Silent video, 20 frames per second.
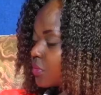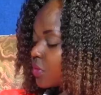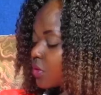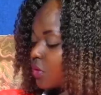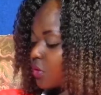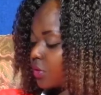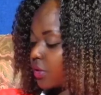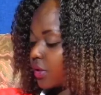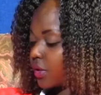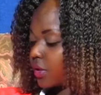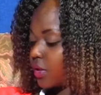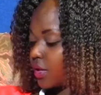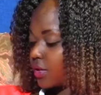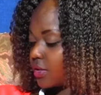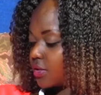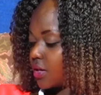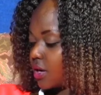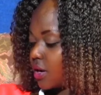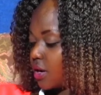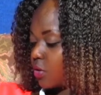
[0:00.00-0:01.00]
Okay,
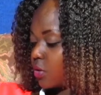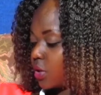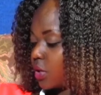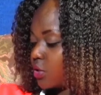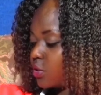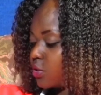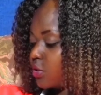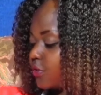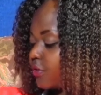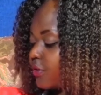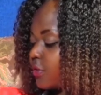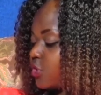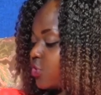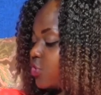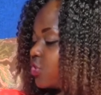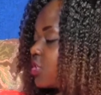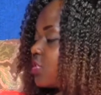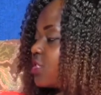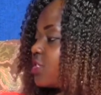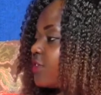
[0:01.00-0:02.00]
and how can you
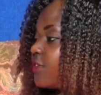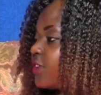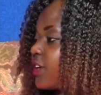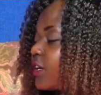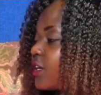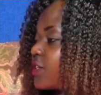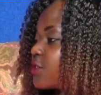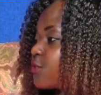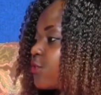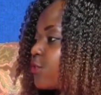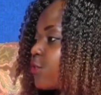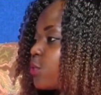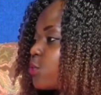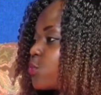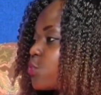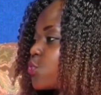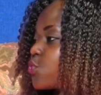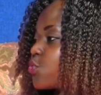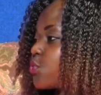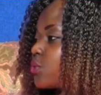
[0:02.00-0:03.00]
differentiate diviners
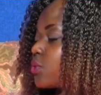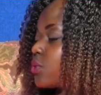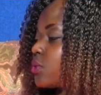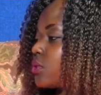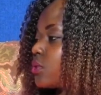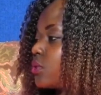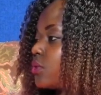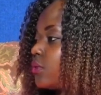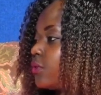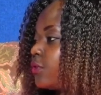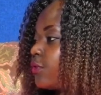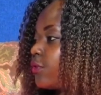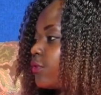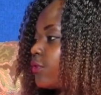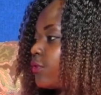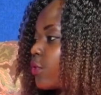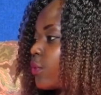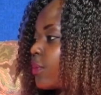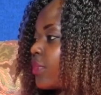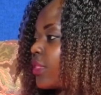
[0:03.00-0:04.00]
from
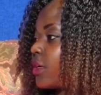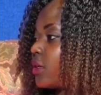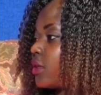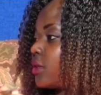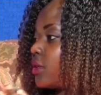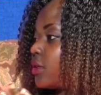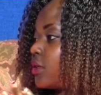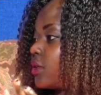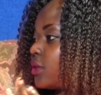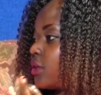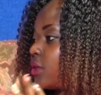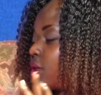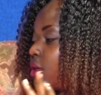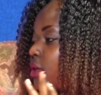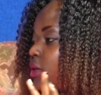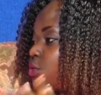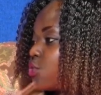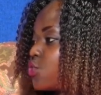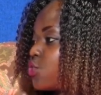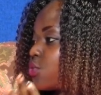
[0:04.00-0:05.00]
the
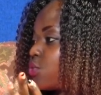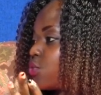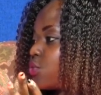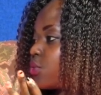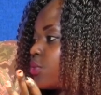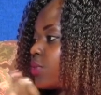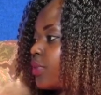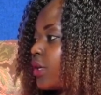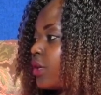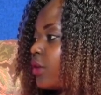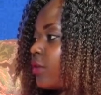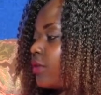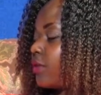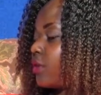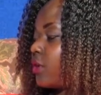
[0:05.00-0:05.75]
true men of